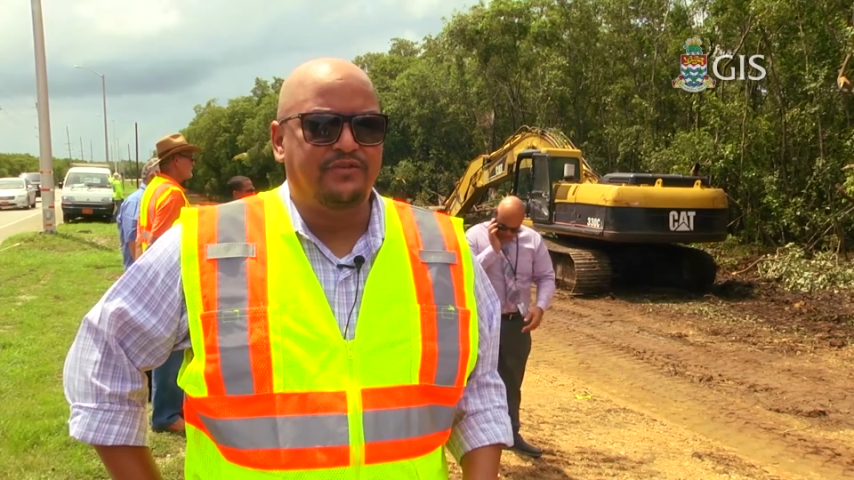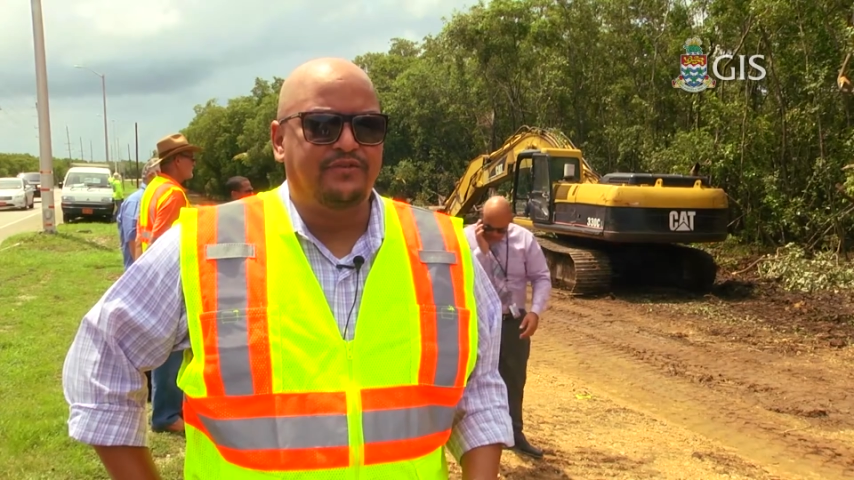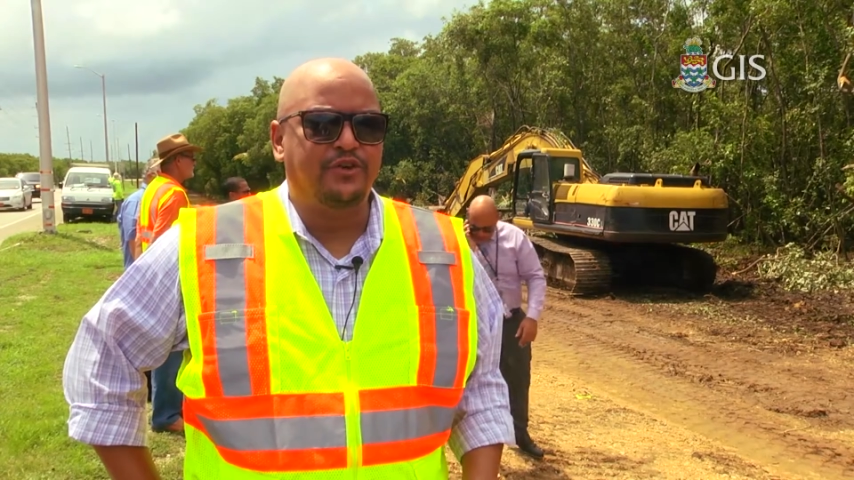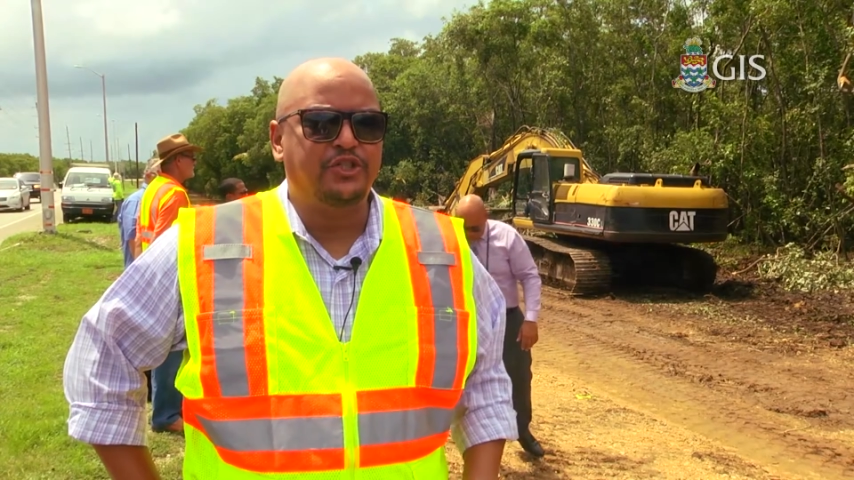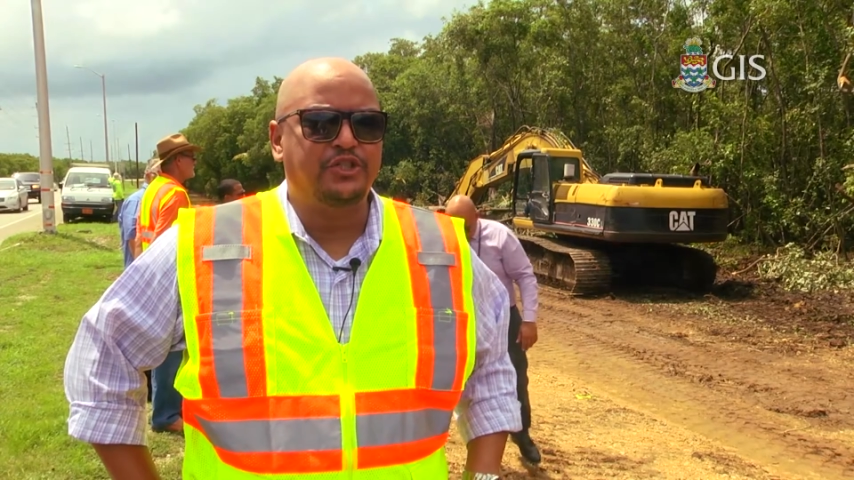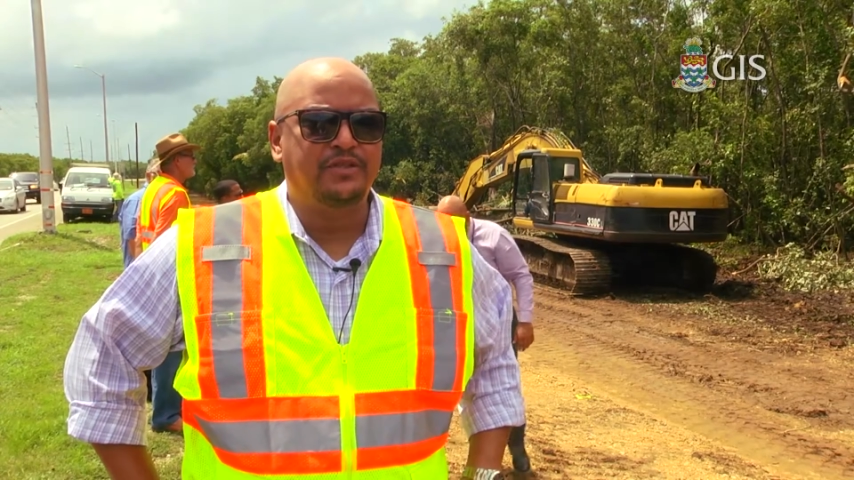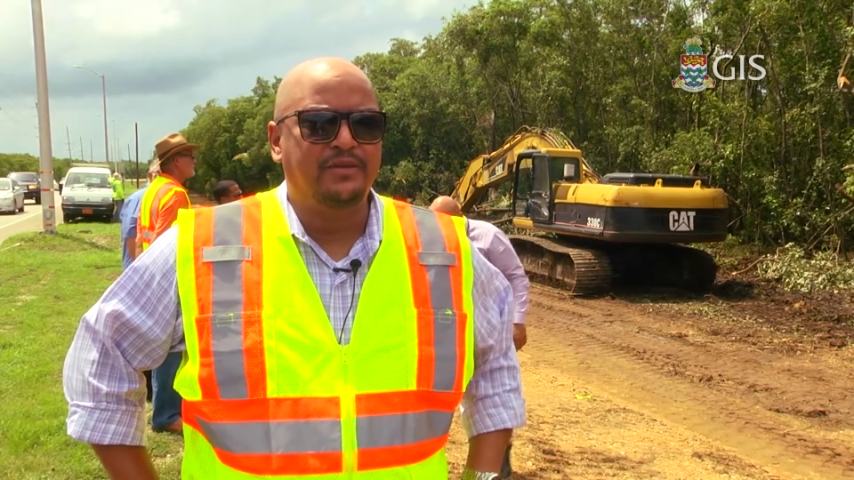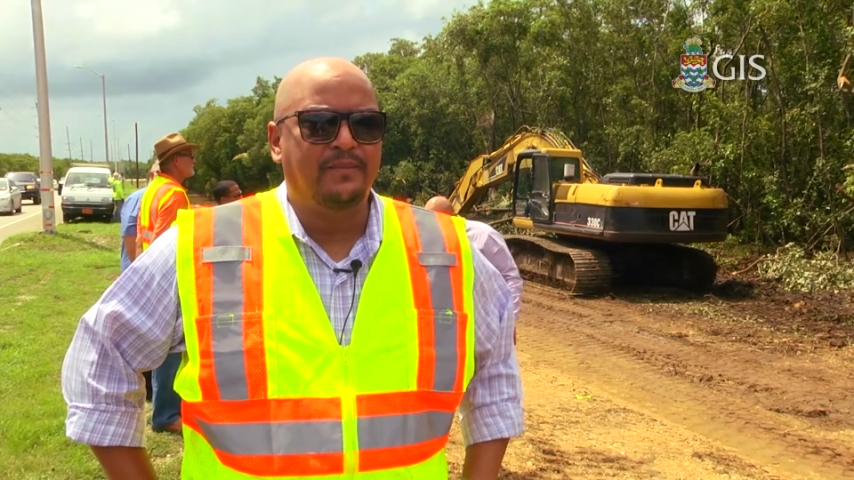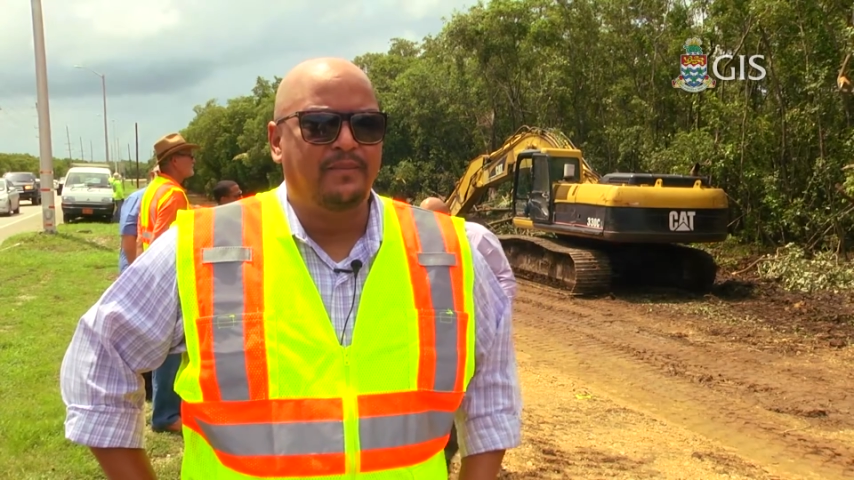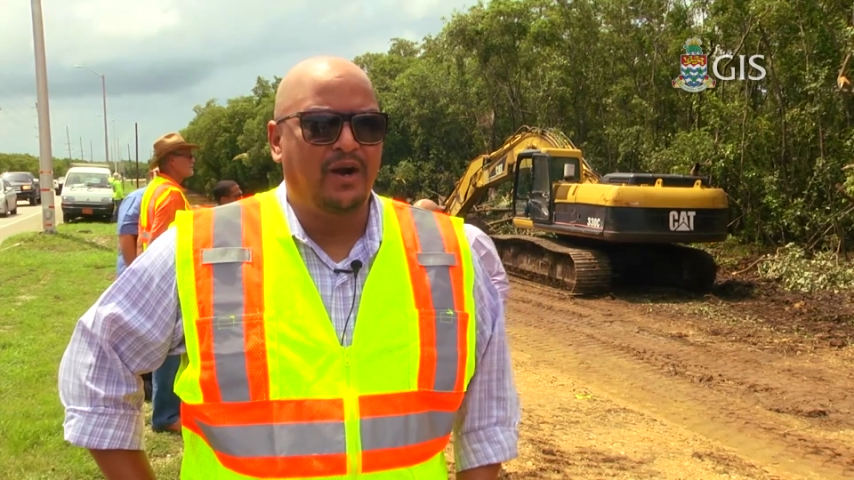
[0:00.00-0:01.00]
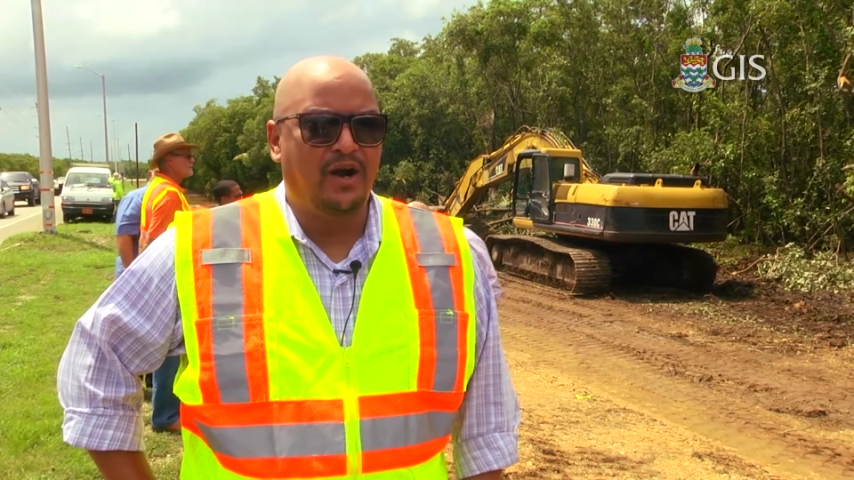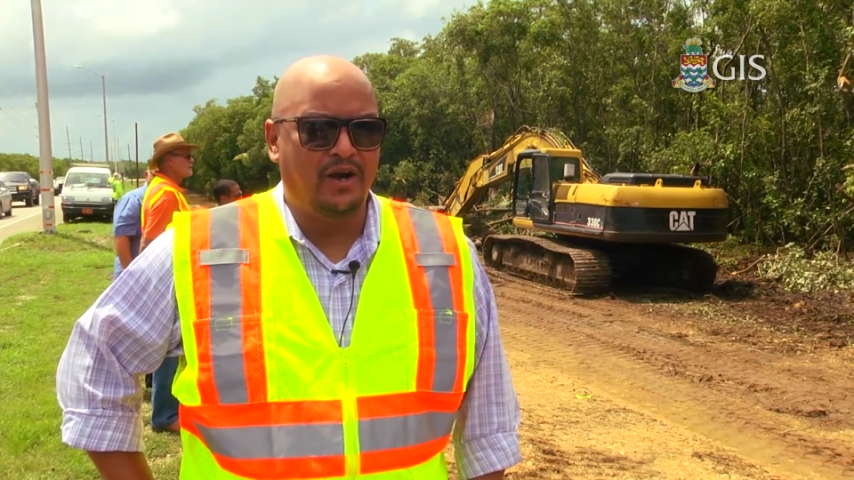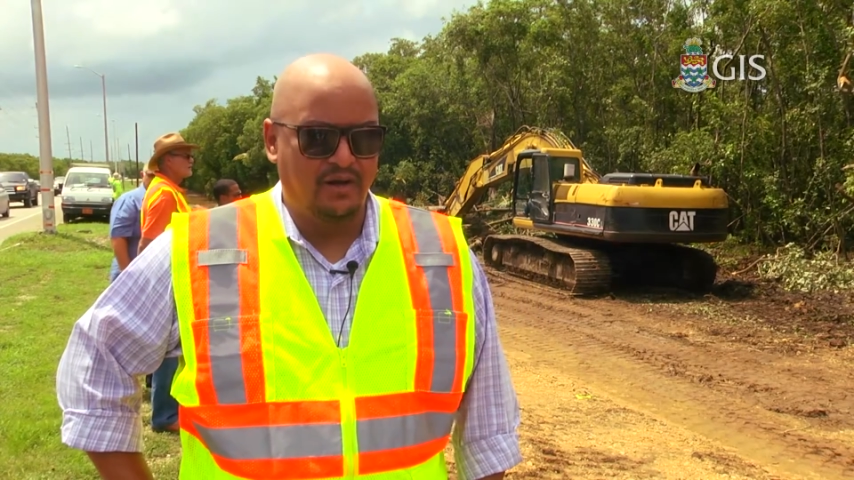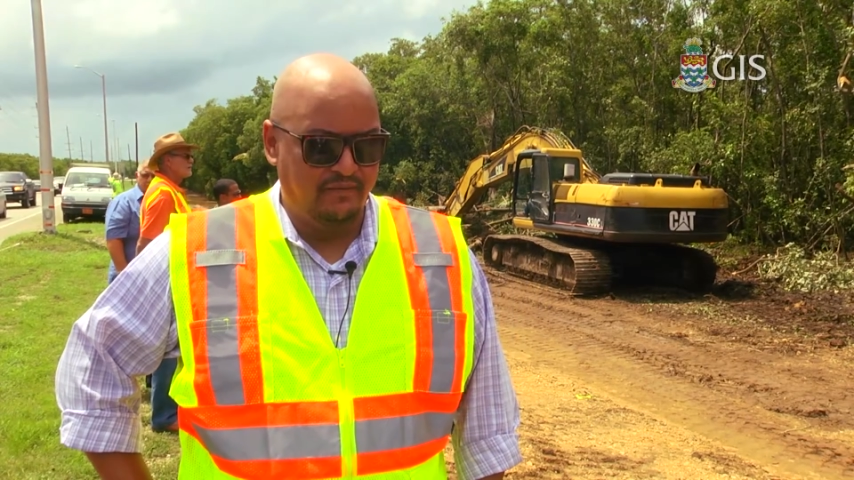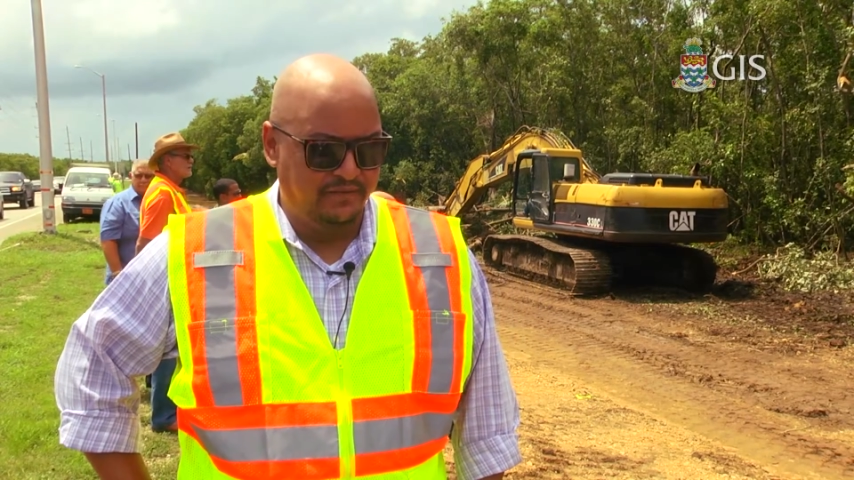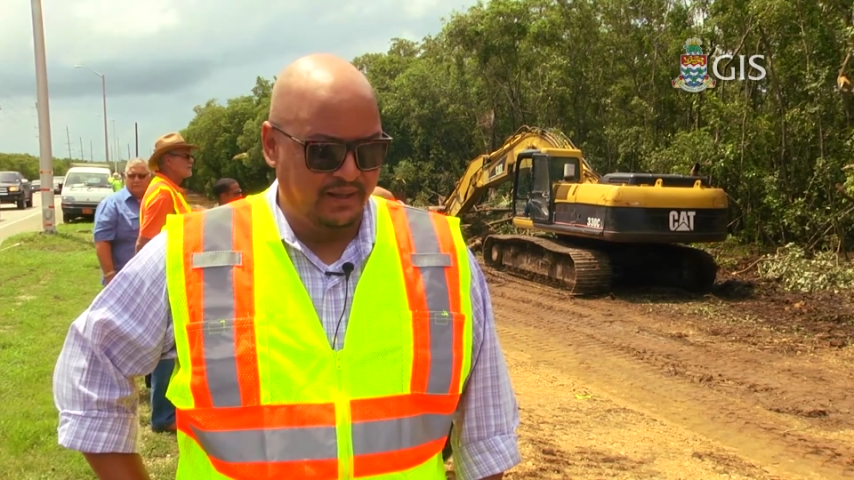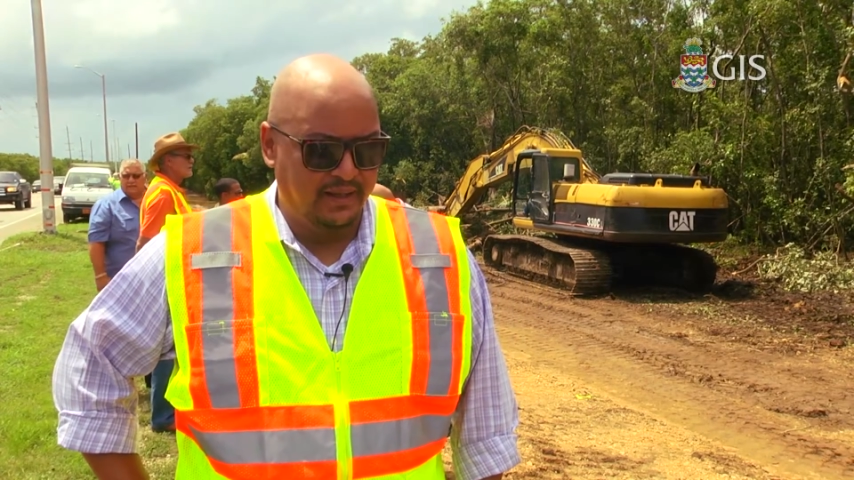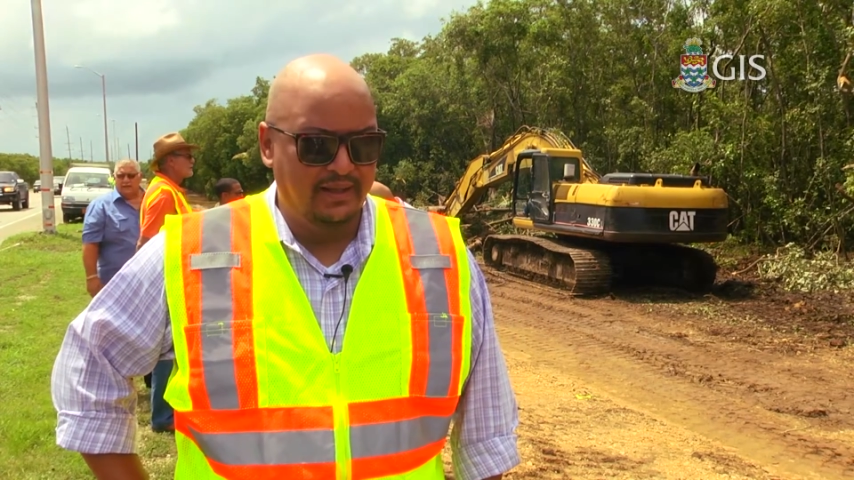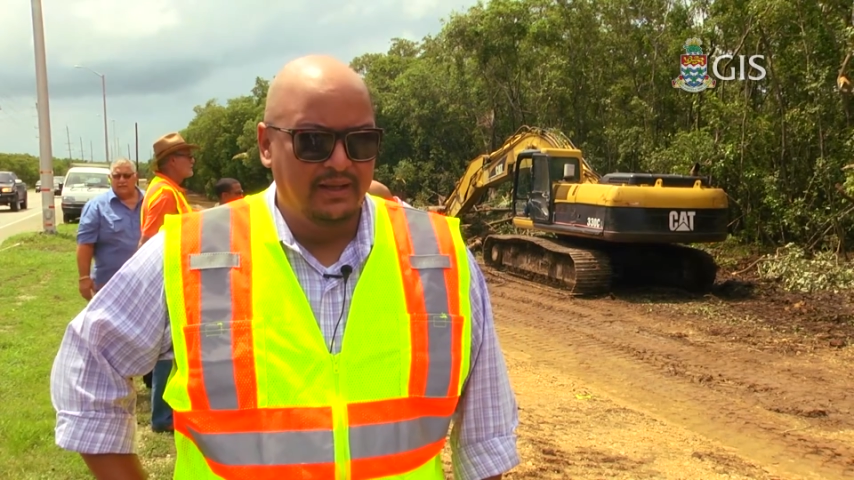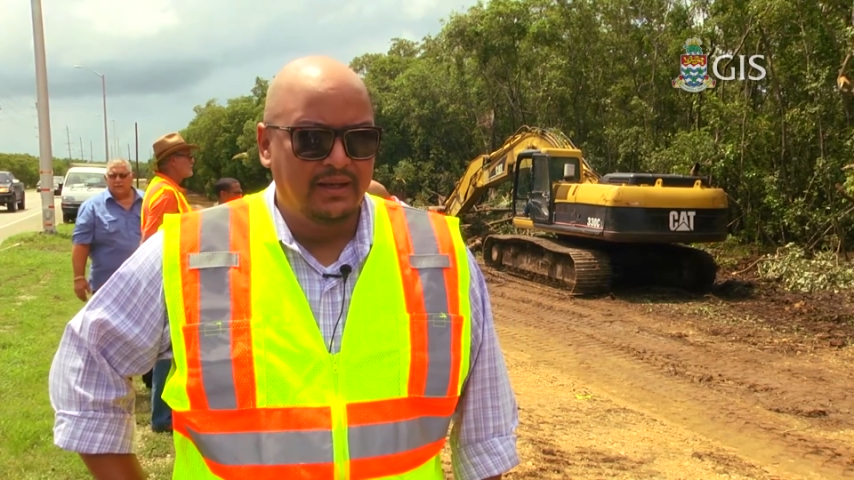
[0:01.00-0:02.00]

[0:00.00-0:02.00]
first part of the